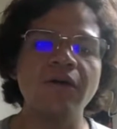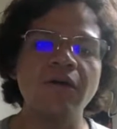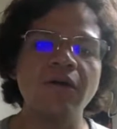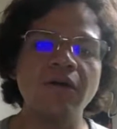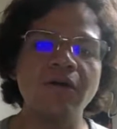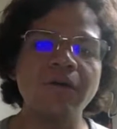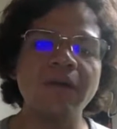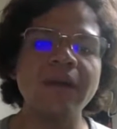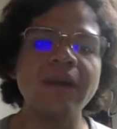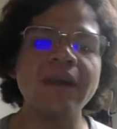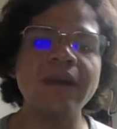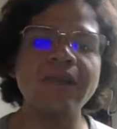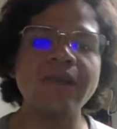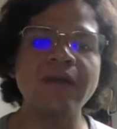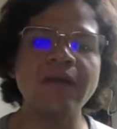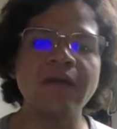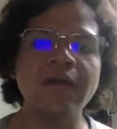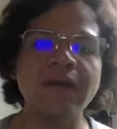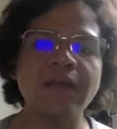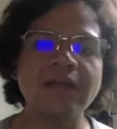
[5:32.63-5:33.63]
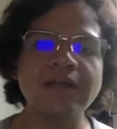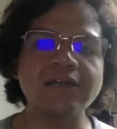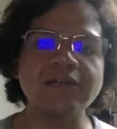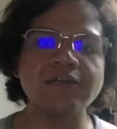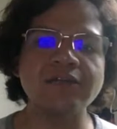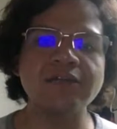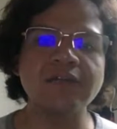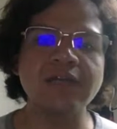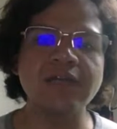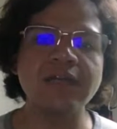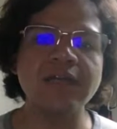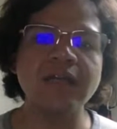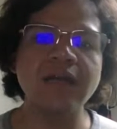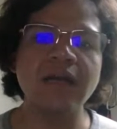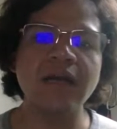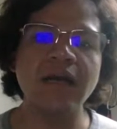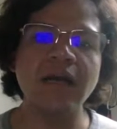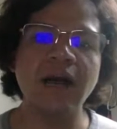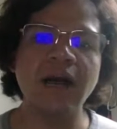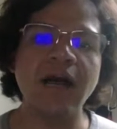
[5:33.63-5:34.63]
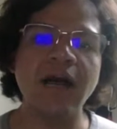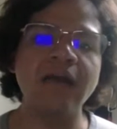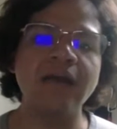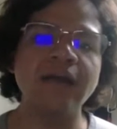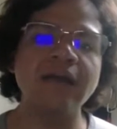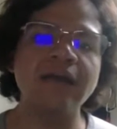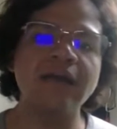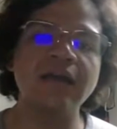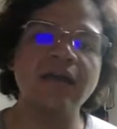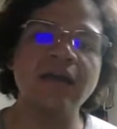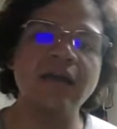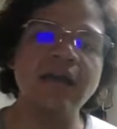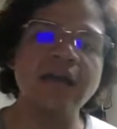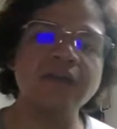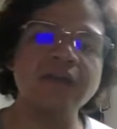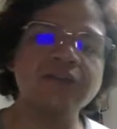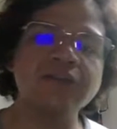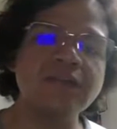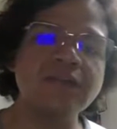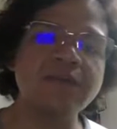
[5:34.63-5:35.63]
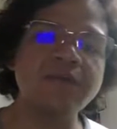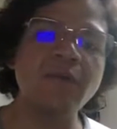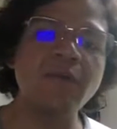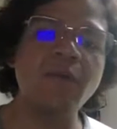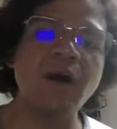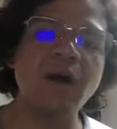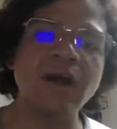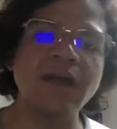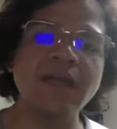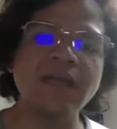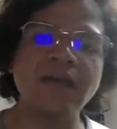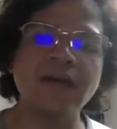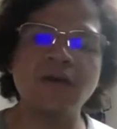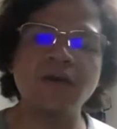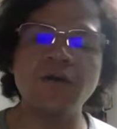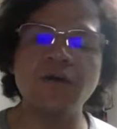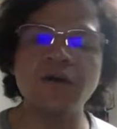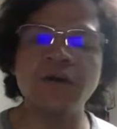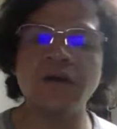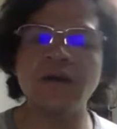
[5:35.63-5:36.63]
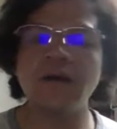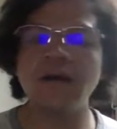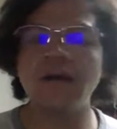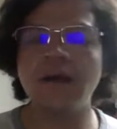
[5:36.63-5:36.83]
or by email at soc@socmilwaukee.org.